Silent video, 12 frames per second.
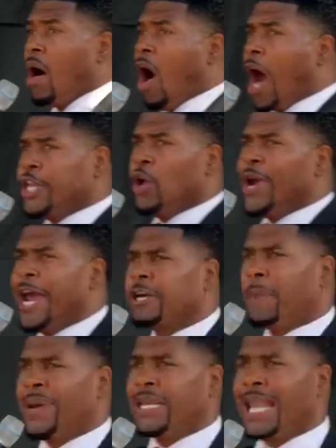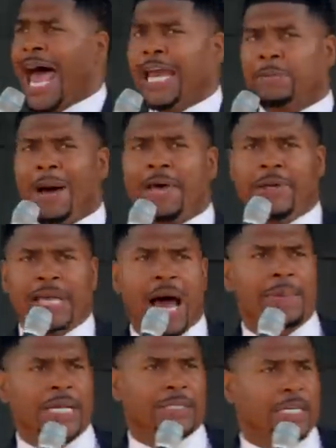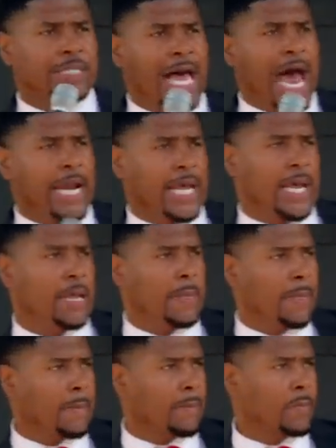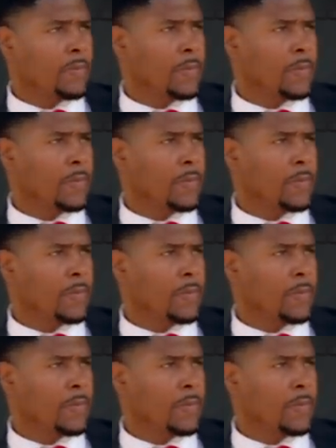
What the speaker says: Are you here to be liked by the dominant society?